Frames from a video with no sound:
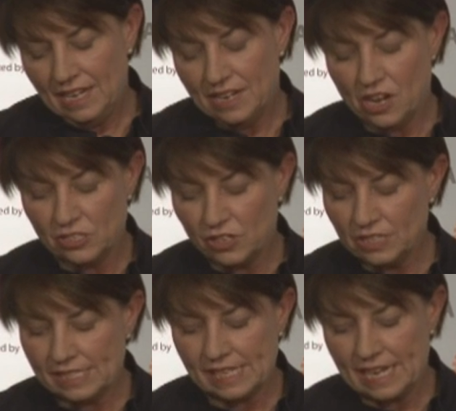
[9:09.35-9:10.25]
He goes
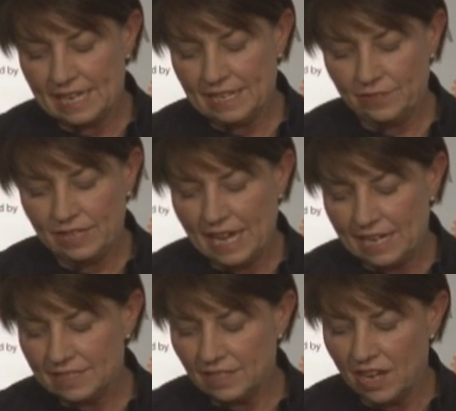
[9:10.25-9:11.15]
on to say, if the
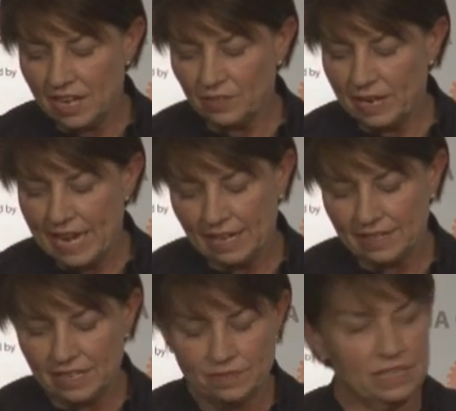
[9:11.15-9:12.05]
underlying
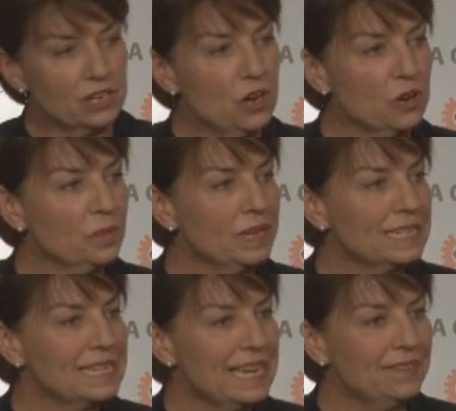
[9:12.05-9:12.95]
reality of the
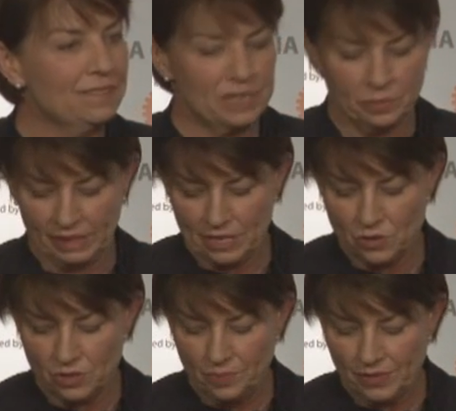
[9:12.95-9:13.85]
economy is enviably
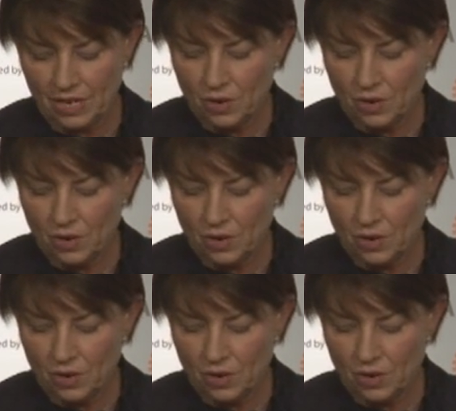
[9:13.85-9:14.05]
good,